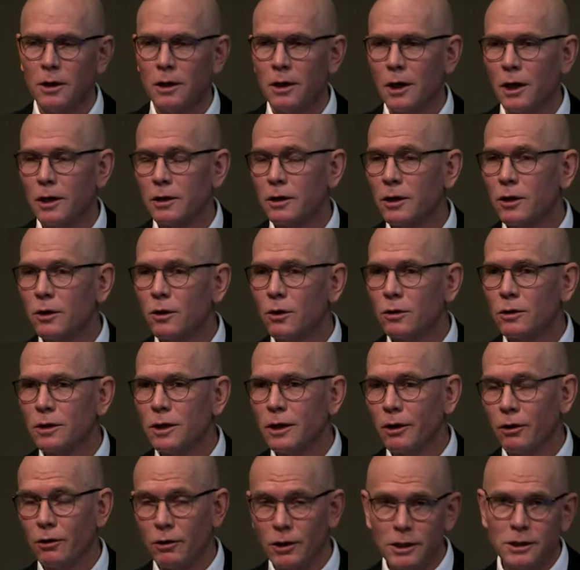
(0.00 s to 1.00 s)
I think on
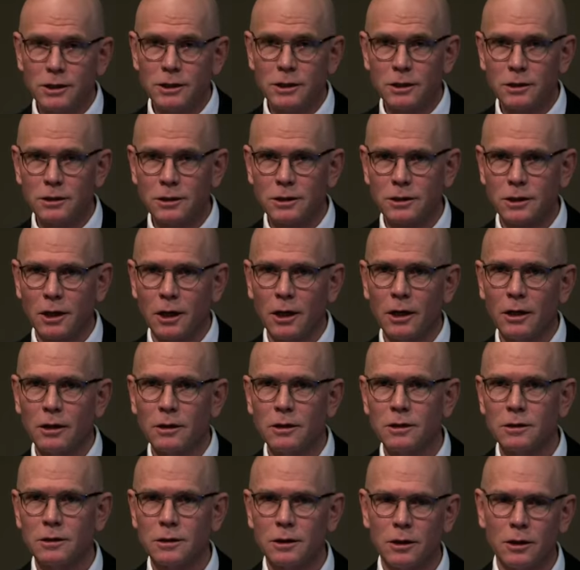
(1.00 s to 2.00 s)
the research
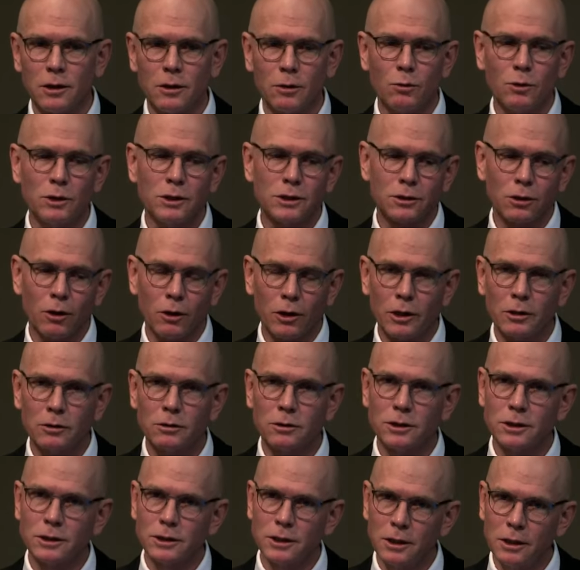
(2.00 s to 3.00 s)
side, uh, we're starting to
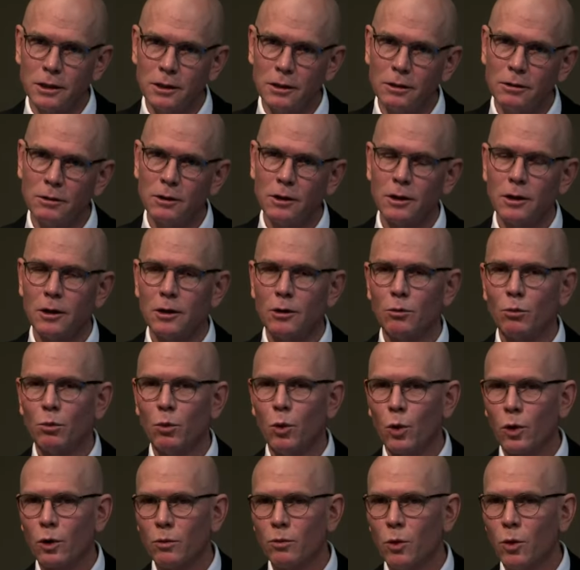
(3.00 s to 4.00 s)
see
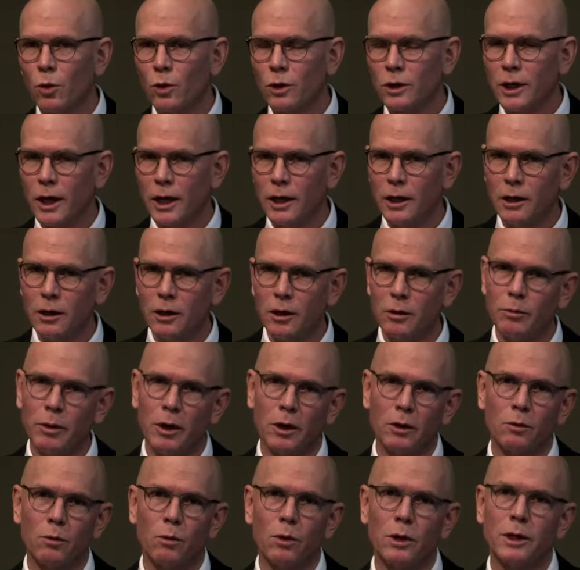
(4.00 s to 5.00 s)
more and more data
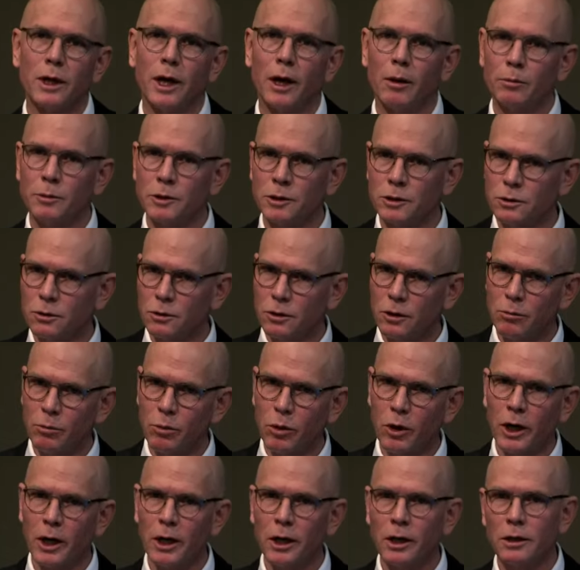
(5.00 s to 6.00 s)
about what happens to the
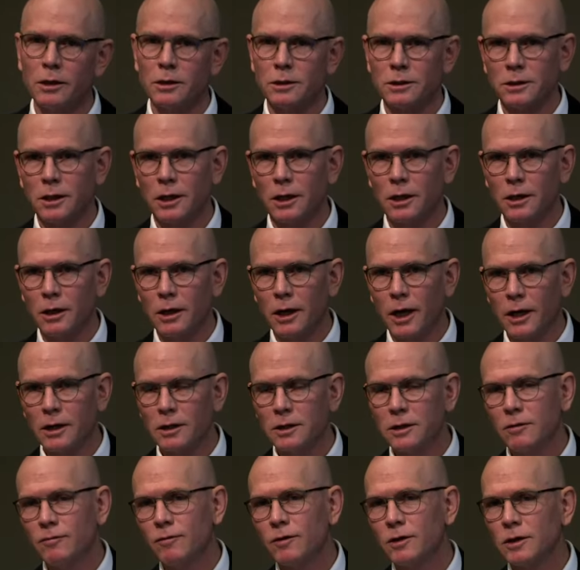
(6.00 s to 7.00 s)
brain. Is there any
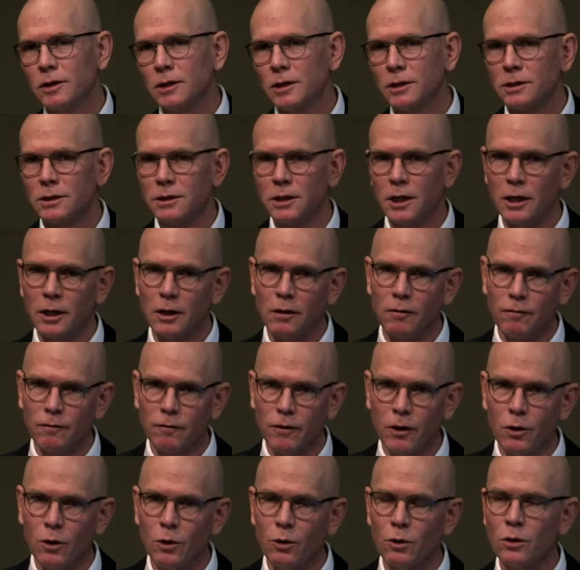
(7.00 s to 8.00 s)
activity? Is there any
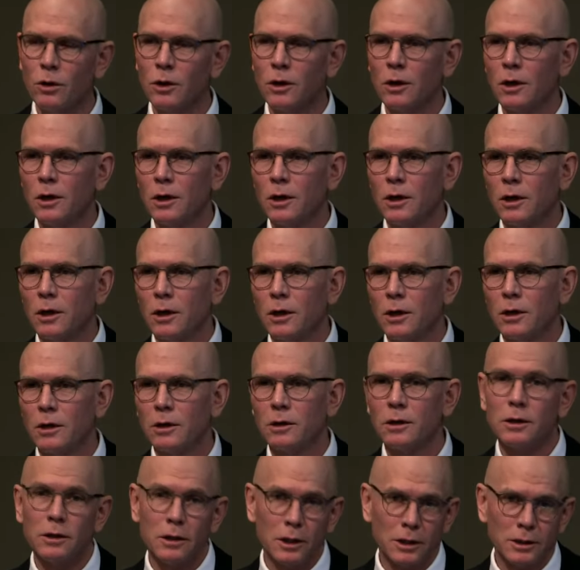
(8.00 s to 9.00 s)
flow? Uh,
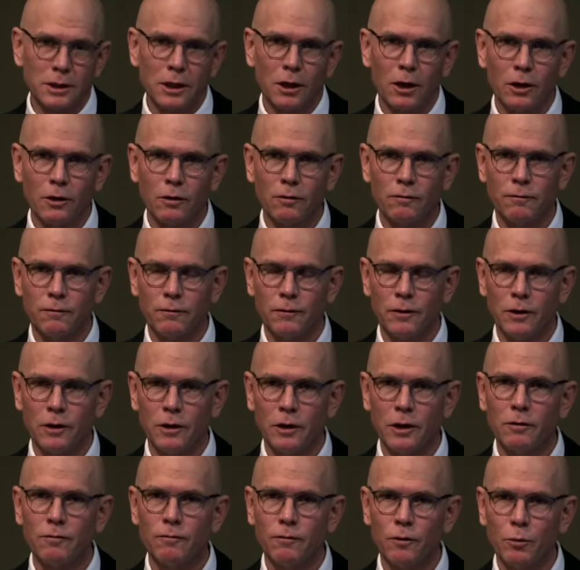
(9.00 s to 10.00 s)
this kind of uh,
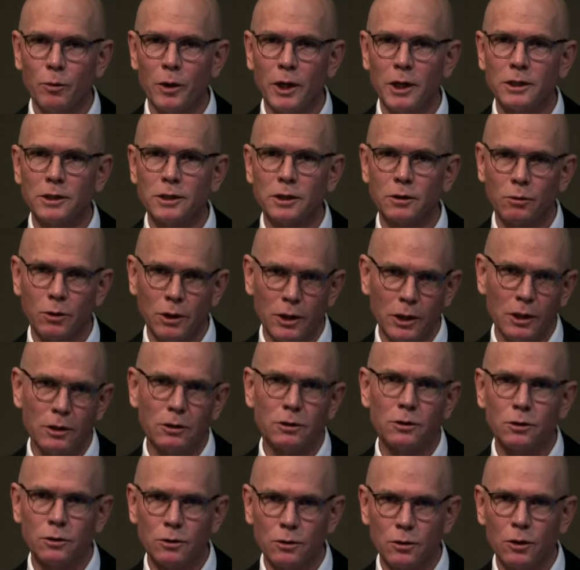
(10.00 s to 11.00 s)
information we need
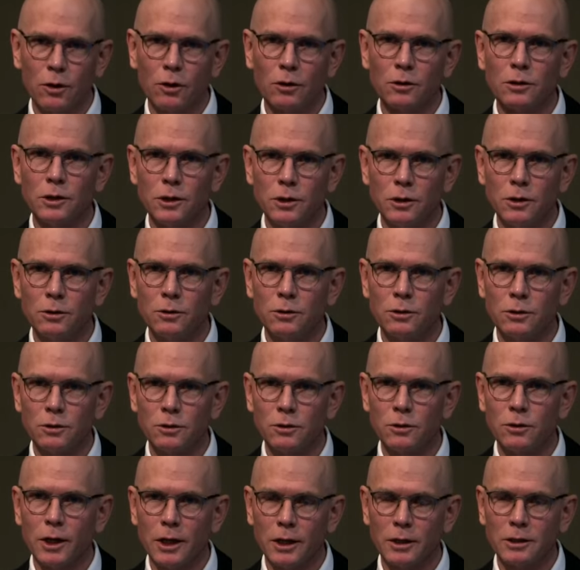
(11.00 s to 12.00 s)
to continue
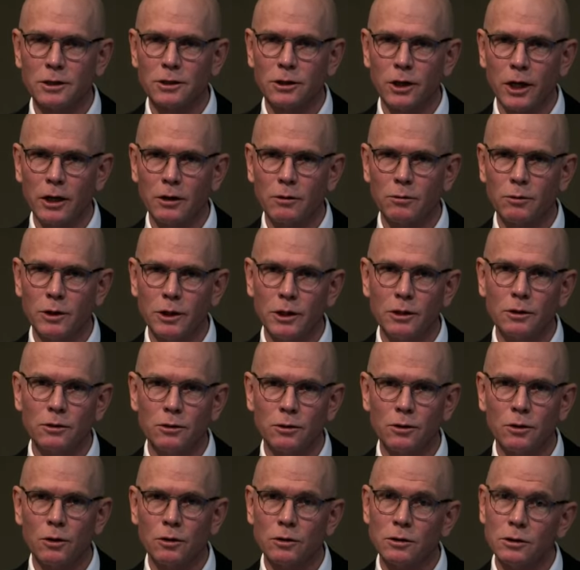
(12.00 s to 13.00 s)
to extract. We need
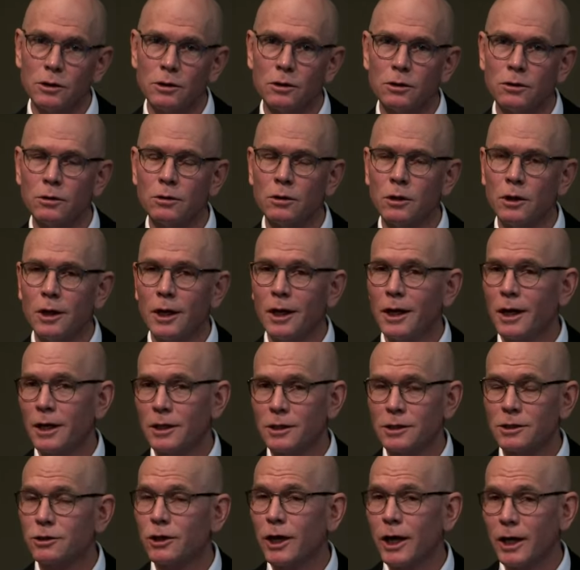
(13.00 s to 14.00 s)
to continue
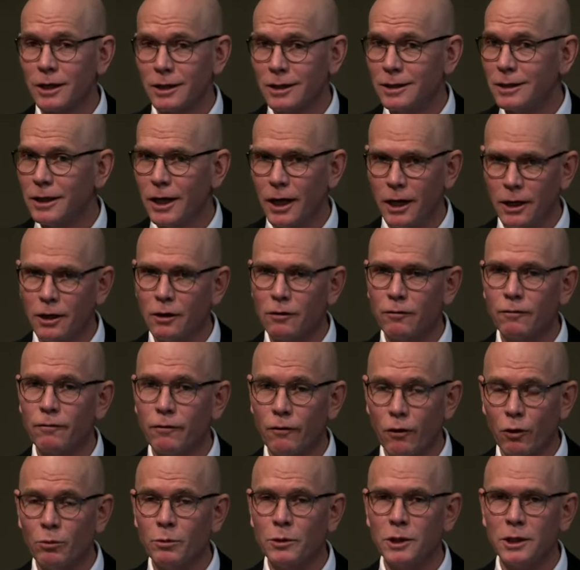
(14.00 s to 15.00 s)
extract data
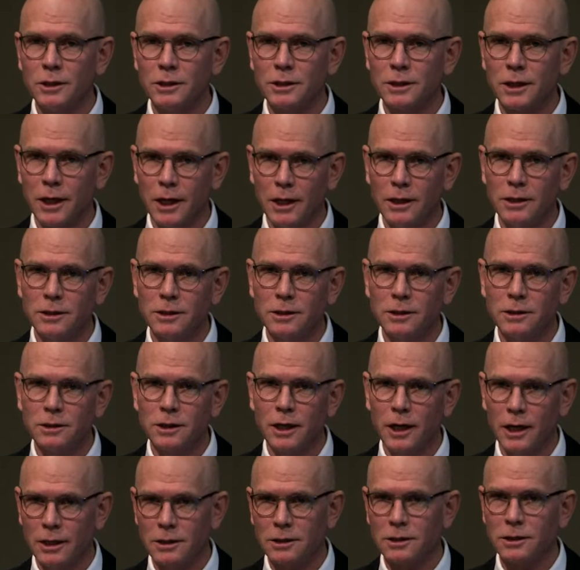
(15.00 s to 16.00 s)
from these cases
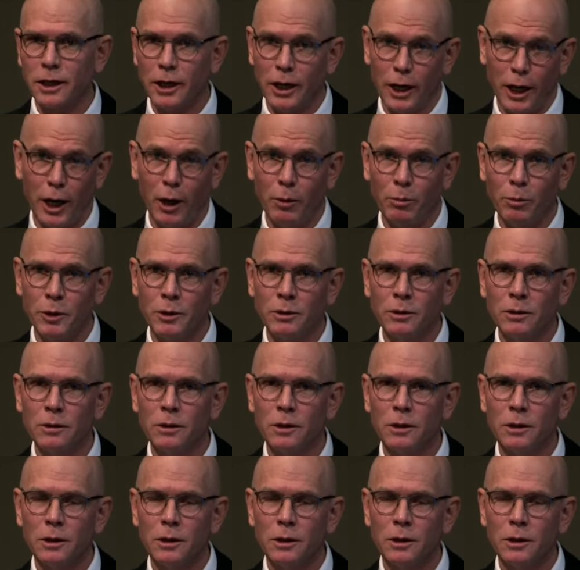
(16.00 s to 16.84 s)
as they happen.